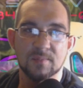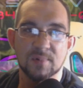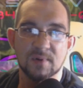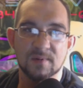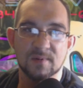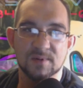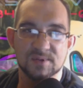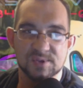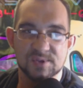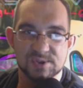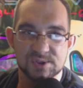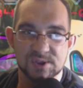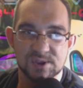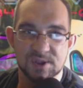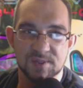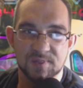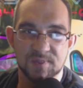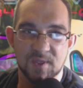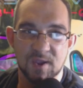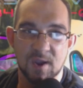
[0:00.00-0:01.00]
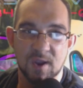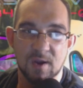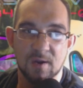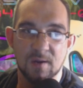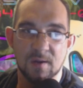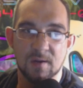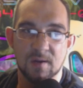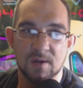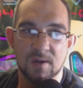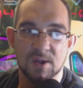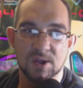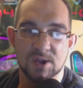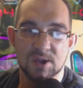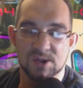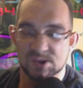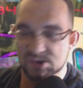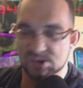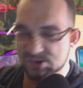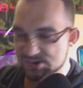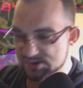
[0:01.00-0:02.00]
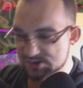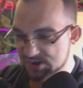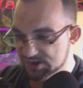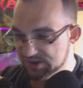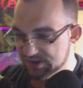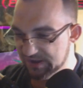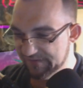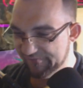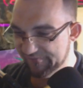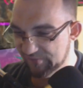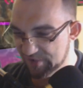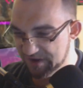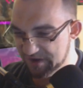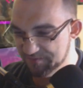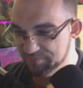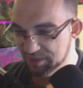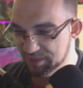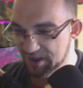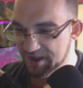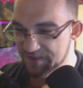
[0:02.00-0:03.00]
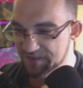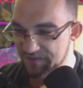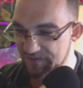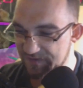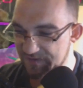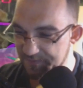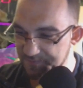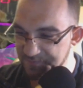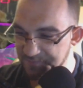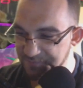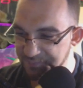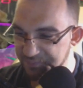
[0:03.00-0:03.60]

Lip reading: Probably see it there. 60-40 blend.